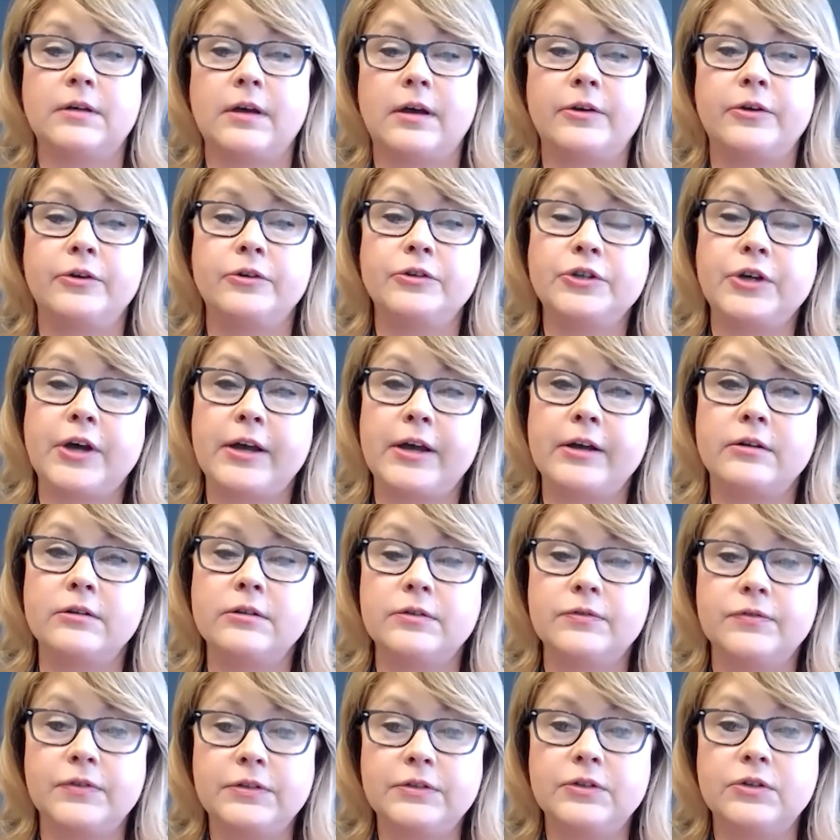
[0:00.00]
on your child's
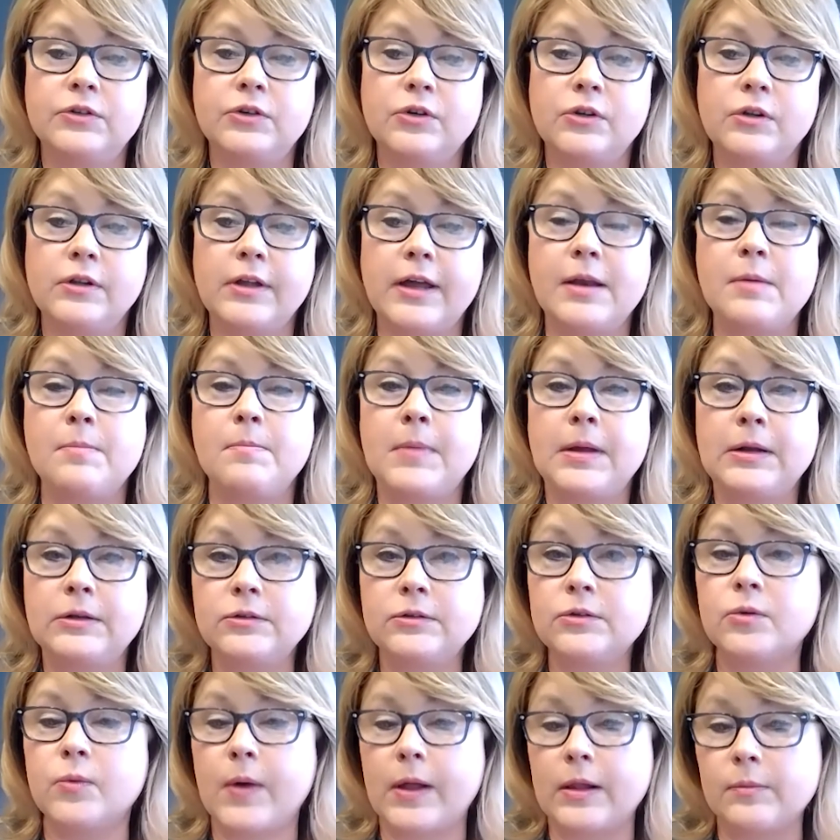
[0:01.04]
physical and
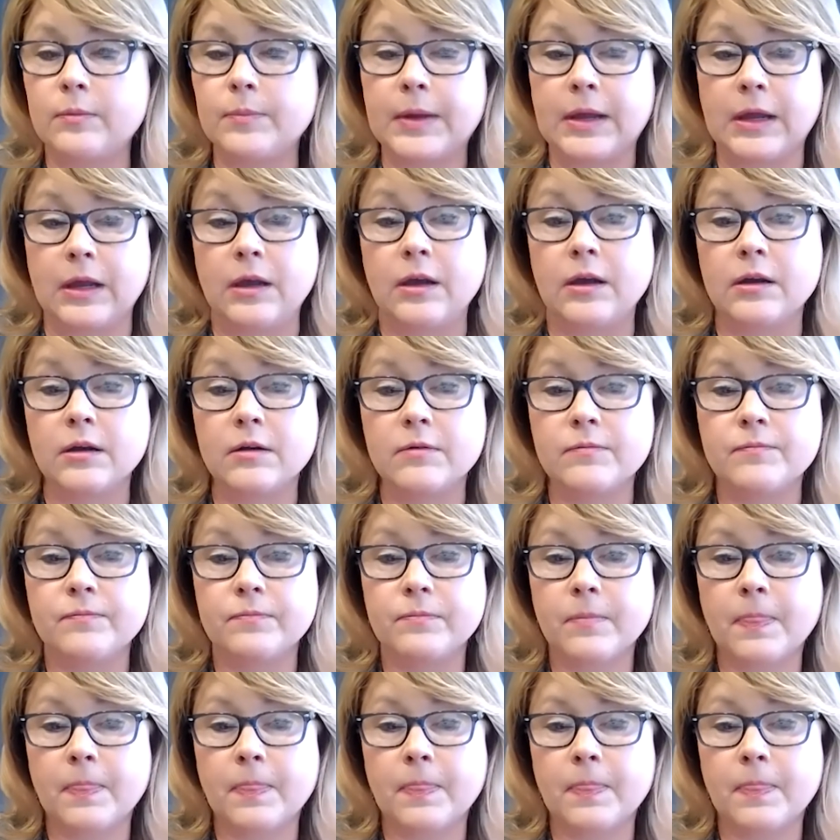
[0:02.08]
mental well-being.